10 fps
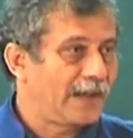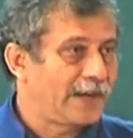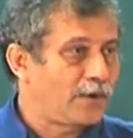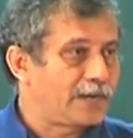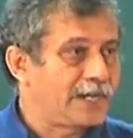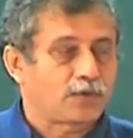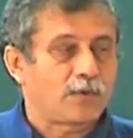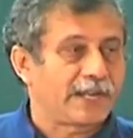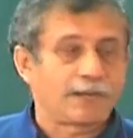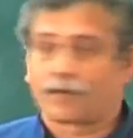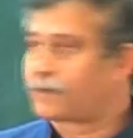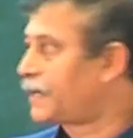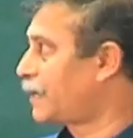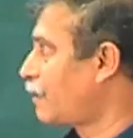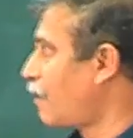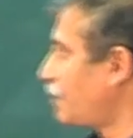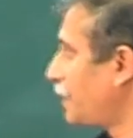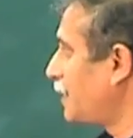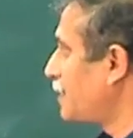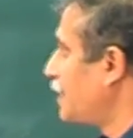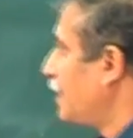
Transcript: I do not need to worry about molecular orbitals.